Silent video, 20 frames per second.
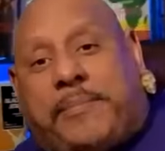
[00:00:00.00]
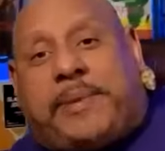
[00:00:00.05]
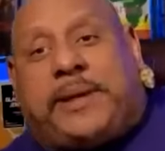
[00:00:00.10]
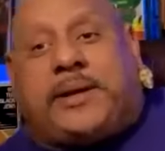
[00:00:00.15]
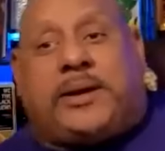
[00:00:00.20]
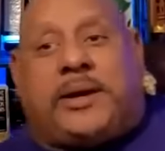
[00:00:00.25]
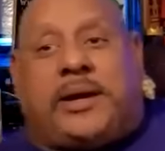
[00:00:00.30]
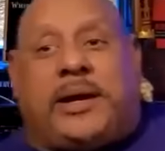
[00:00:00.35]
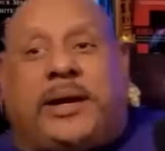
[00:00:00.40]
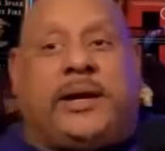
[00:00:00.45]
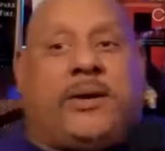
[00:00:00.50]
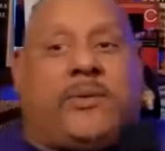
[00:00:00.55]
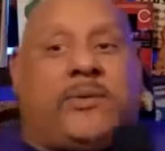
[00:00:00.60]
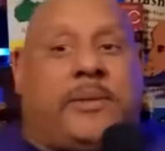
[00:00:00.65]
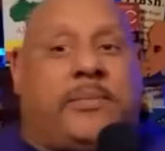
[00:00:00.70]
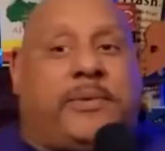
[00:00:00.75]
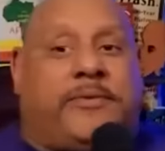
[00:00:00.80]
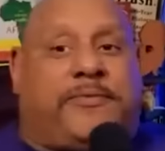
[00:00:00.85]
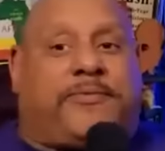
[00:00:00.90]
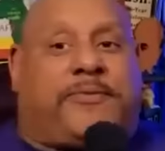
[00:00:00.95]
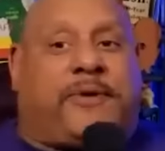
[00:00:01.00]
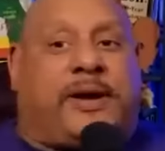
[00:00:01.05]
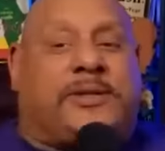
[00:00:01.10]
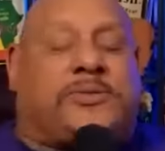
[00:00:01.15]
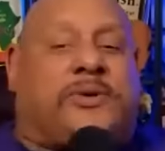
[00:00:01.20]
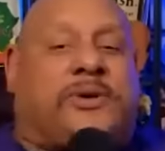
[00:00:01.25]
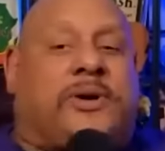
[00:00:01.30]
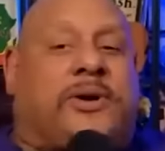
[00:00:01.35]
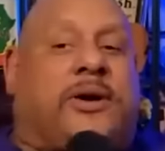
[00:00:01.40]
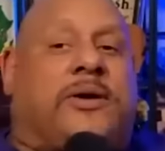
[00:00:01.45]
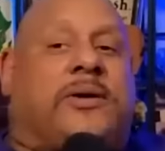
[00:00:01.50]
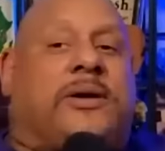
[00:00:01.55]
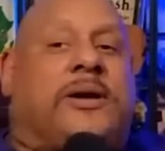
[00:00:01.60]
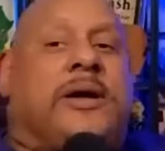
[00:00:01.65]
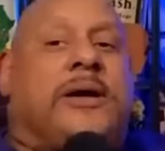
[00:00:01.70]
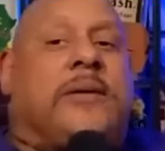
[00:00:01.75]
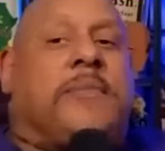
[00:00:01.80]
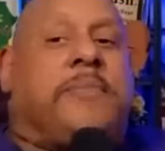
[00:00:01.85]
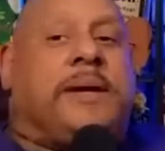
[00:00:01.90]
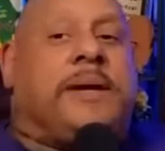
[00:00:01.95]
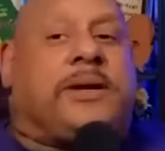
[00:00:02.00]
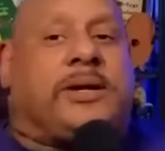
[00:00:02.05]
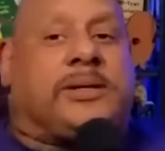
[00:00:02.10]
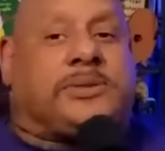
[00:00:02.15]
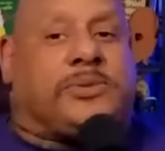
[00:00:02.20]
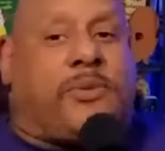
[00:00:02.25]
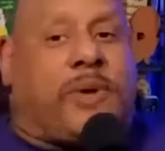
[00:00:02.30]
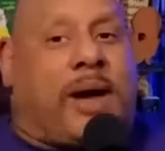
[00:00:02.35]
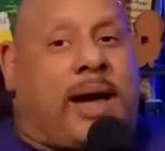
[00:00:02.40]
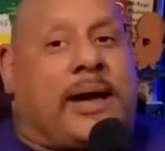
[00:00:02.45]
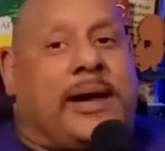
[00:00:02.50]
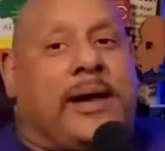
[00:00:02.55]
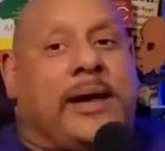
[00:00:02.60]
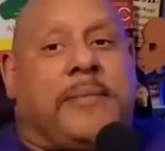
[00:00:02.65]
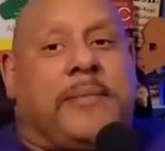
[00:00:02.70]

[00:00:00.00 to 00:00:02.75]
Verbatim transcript: Because he don't want to be friends with her because why?